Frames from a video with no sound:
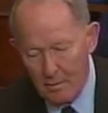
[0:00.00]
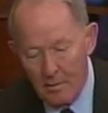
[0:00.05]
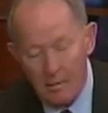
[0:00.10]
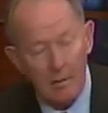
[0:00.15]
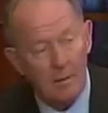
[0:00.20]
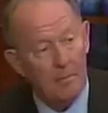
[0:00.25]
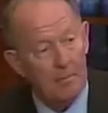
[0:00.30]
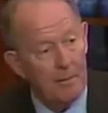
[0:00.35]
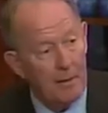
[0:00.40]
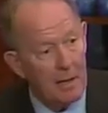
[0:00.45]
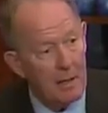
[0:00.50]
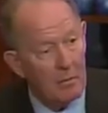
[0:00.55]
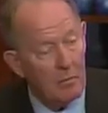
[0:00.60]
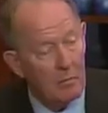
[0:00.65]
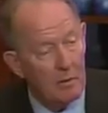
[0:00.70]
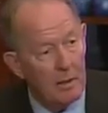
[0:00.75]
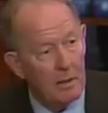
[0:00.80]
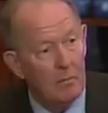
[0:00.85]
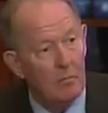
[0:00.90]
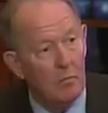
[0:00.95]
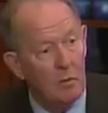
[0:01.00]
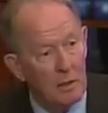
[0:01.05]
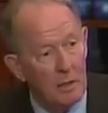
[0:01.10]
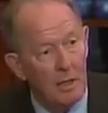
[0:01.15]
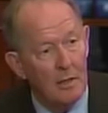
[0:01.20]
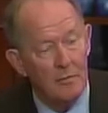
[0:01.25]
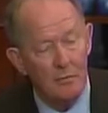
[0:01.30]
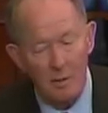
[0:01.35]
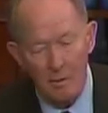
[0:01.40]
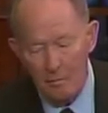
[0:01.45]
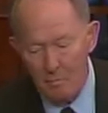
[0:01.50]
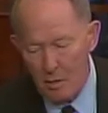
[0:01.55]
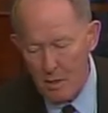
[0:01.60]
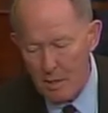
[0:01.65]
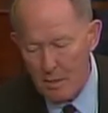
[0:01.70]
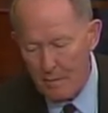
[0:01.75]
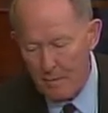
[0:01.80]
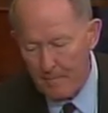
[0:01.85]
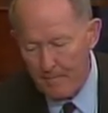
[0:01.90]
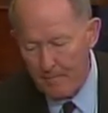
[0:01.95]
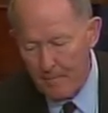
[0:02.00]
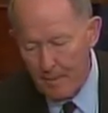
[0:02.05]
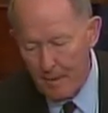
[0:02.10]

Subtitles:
compared with $100 a month,